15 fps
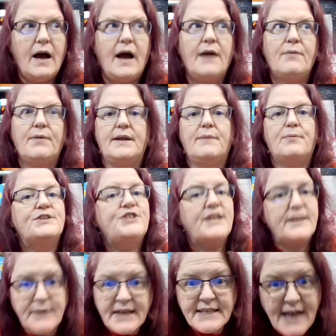I really
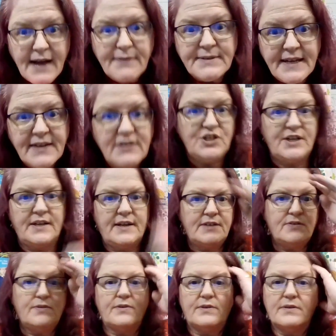appreciated, because I was negligent. And I
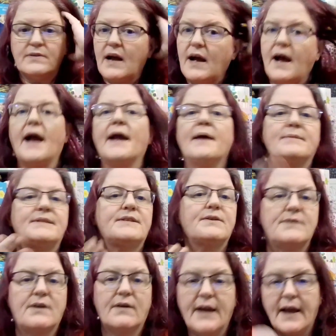told her, I am so
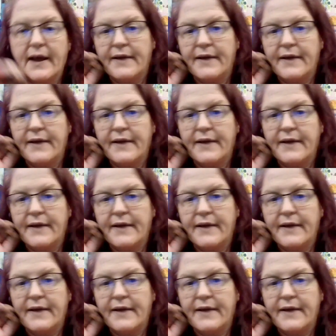sorry.